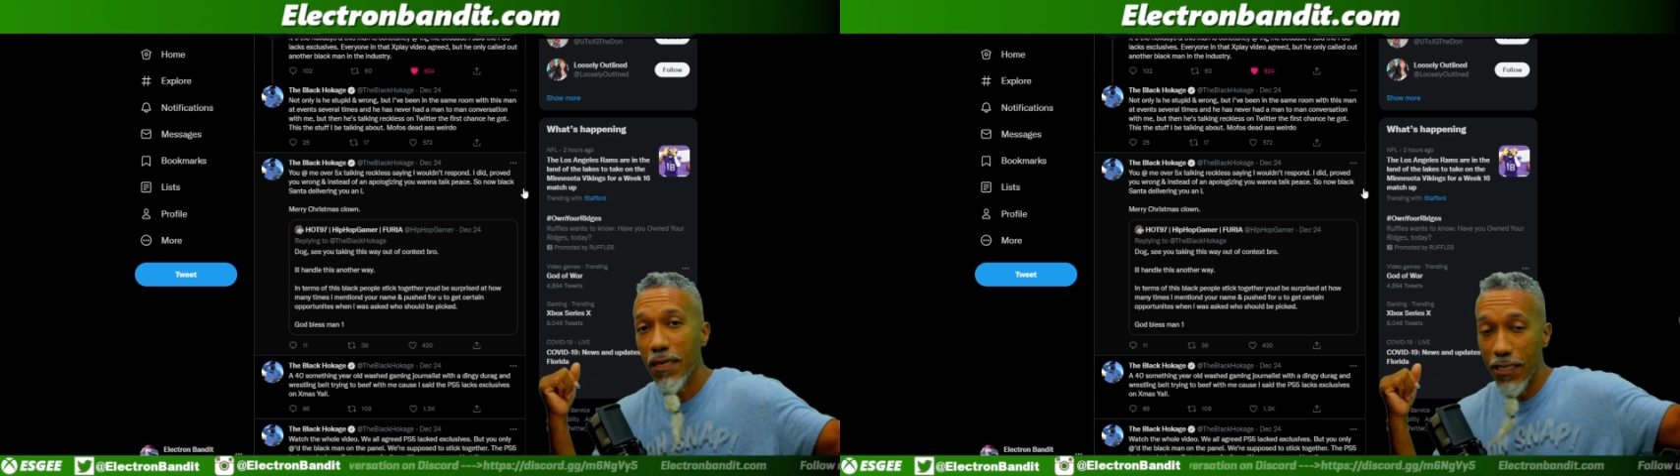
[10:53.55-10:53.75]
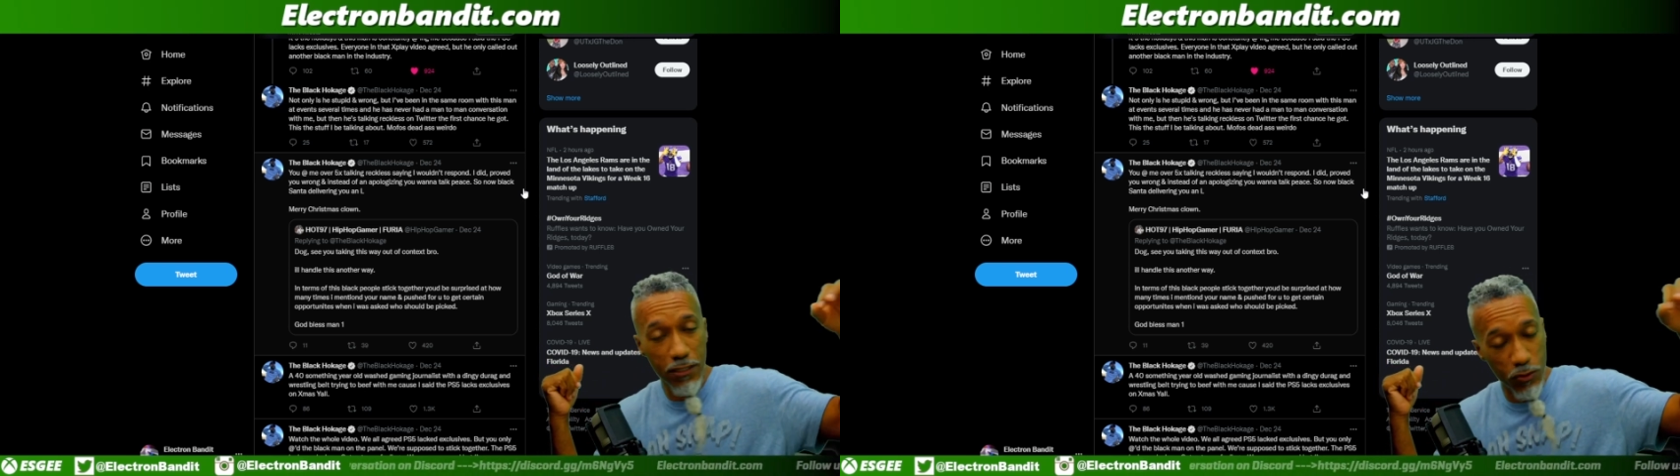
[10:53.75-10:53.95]

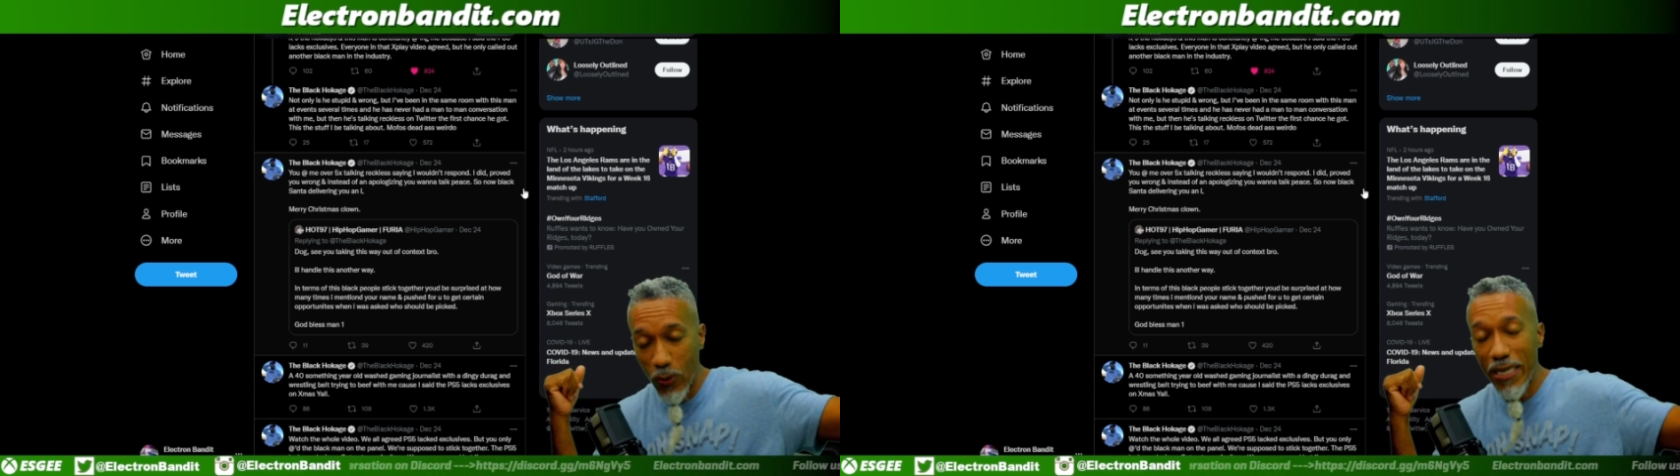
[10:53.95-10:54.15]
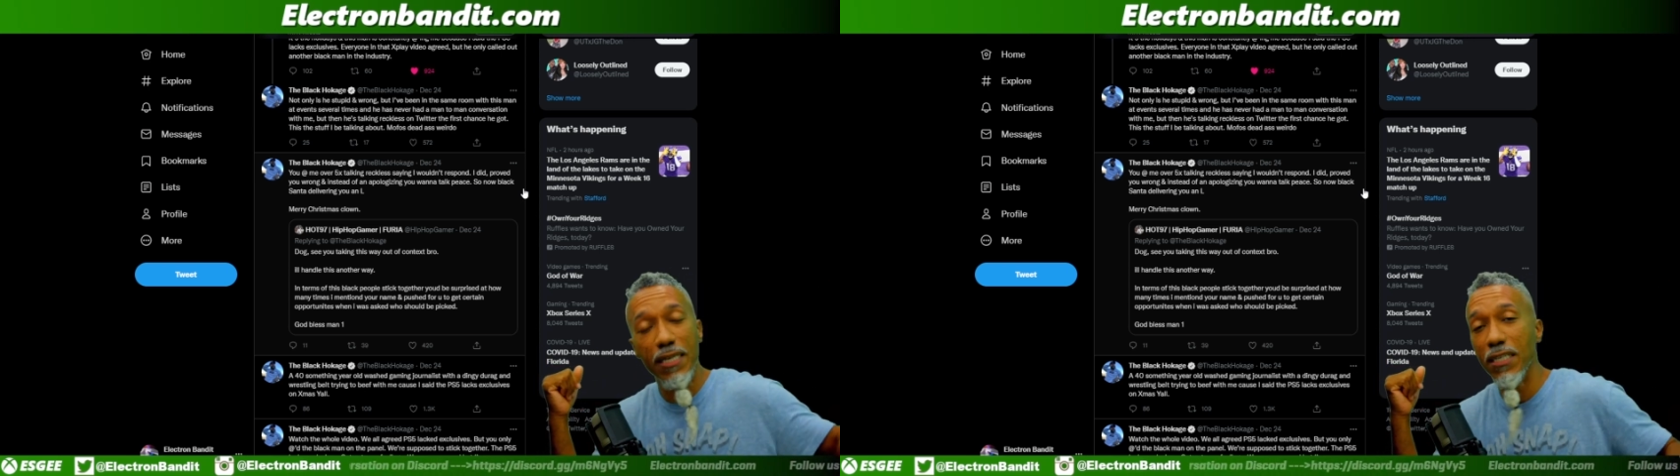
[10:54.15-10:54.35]
it's
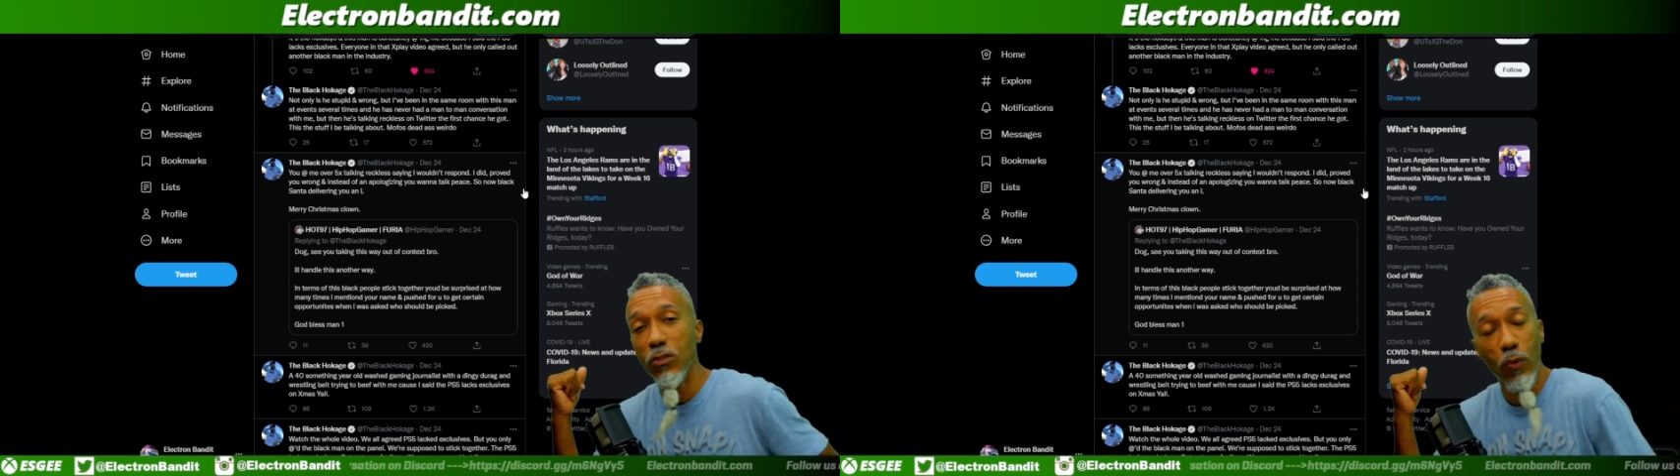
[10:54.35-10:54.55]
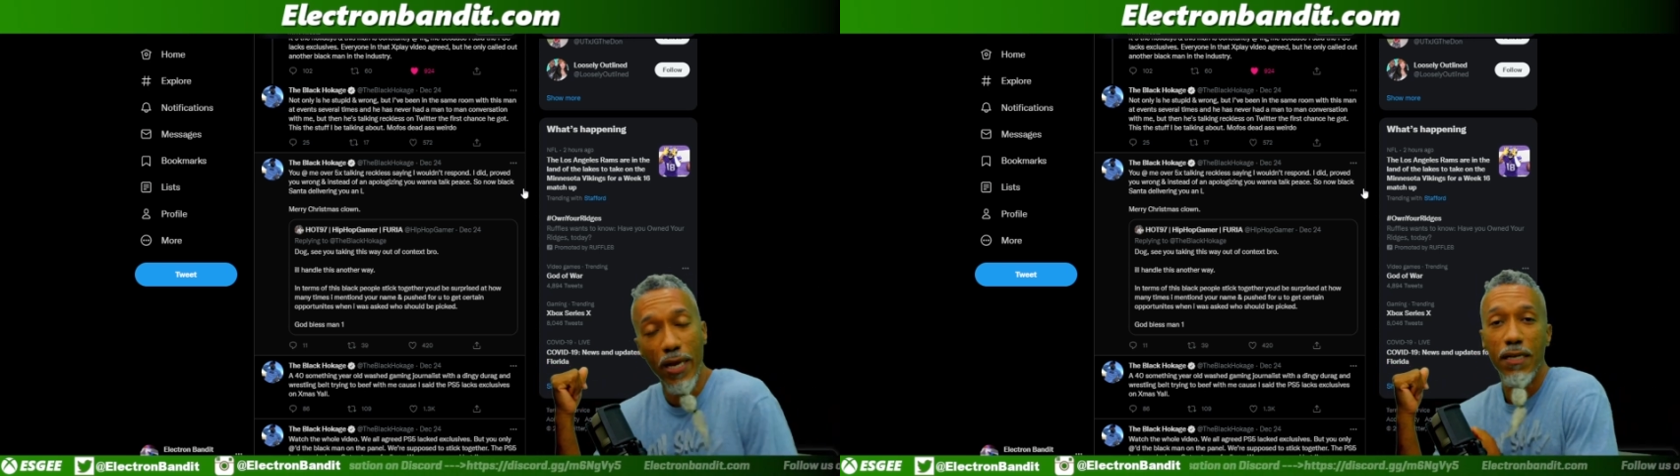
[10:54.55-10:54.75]
swinging
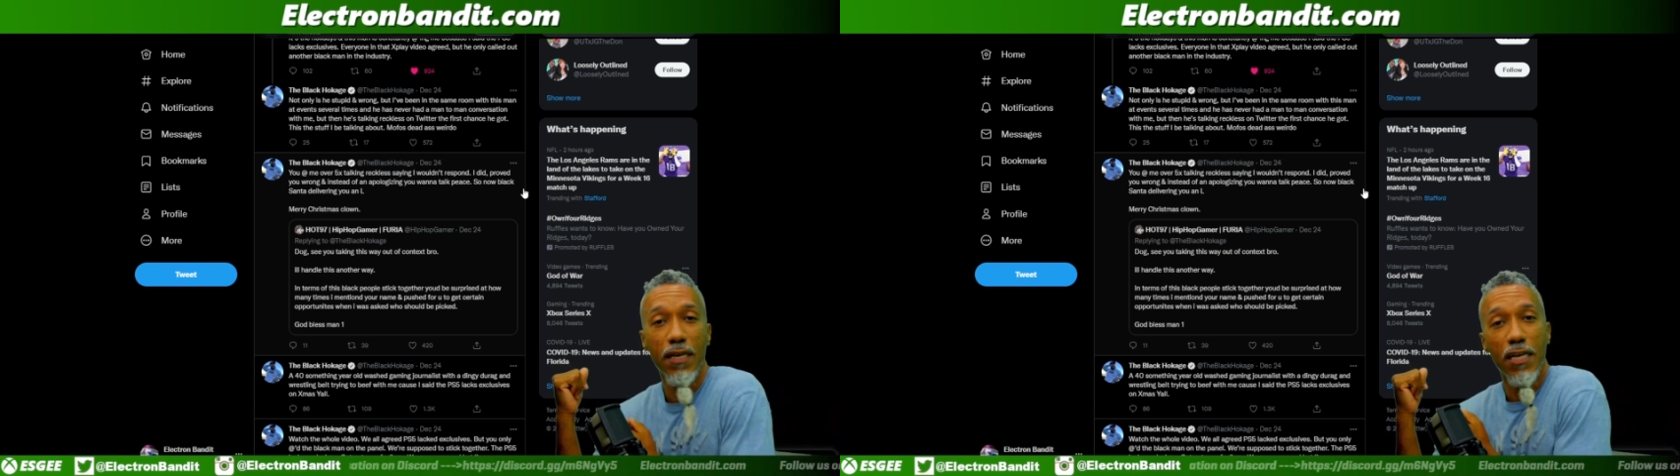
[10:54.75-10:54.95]
this way,